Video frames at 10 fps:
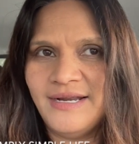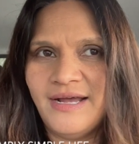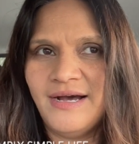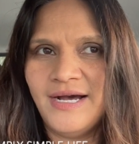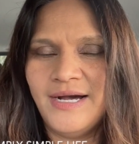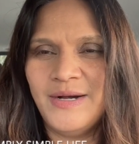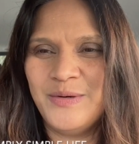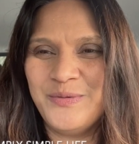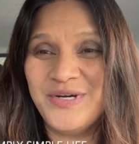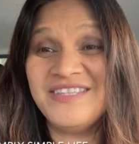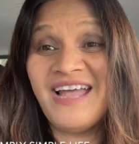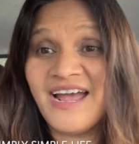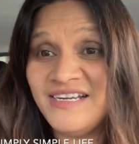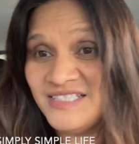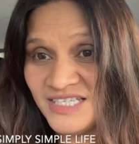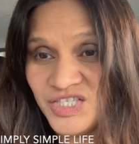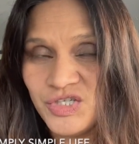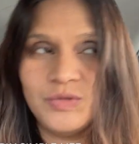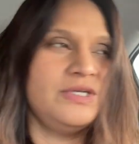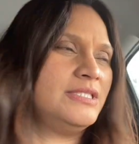uh, with Danny's
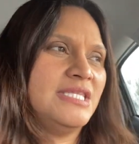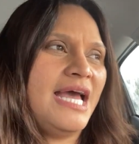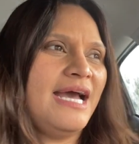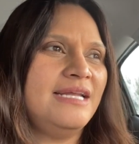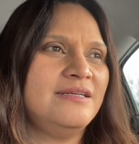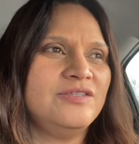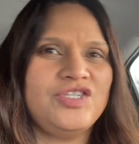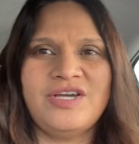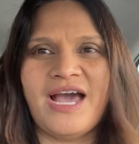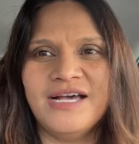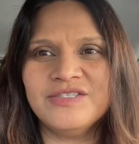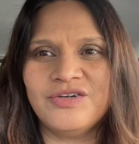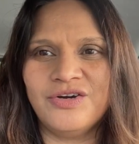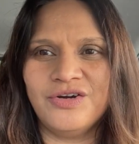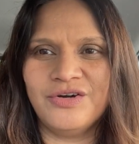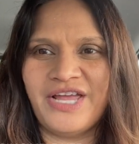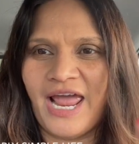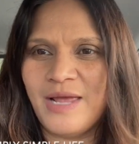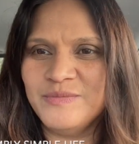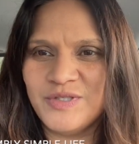issue is that she has her
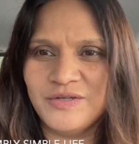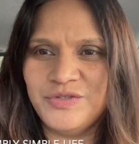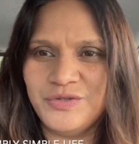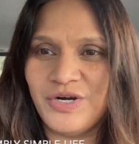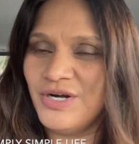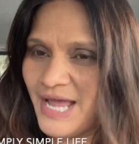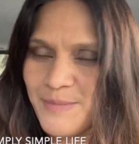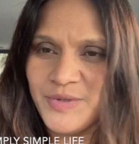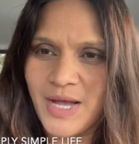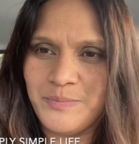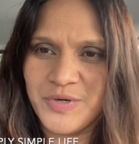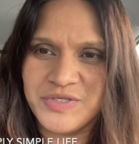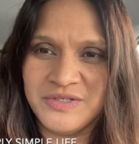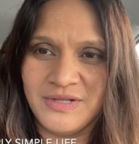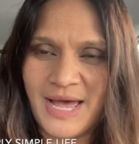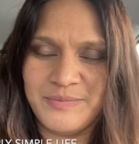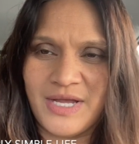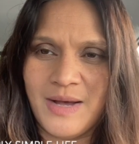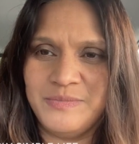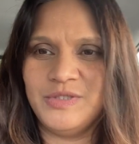games onto her laptop, personal
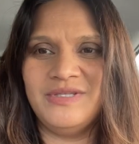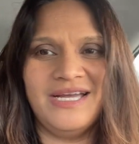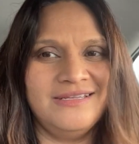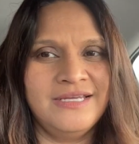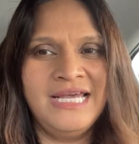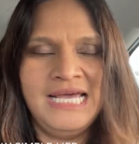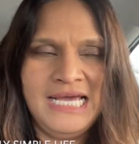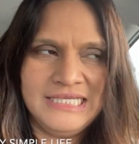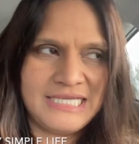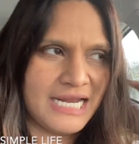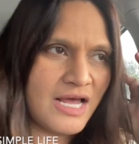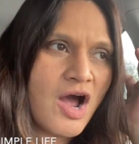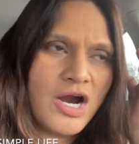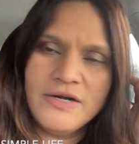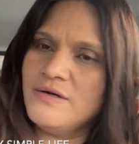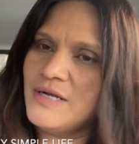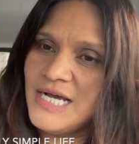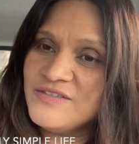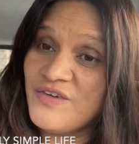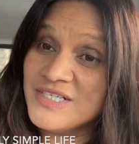laptop. So then it's kind of hard
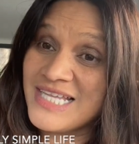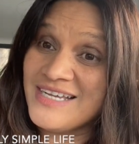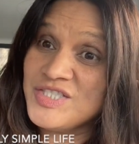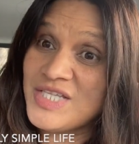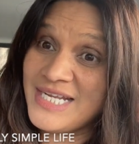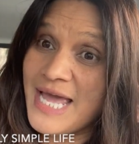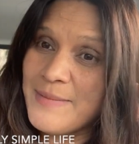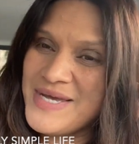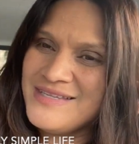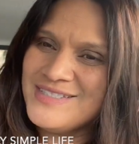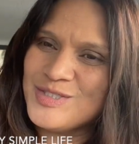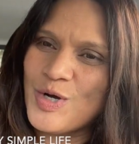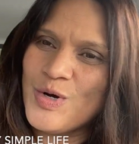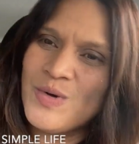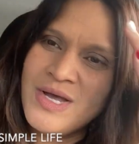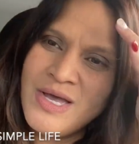as far as like a study habit. So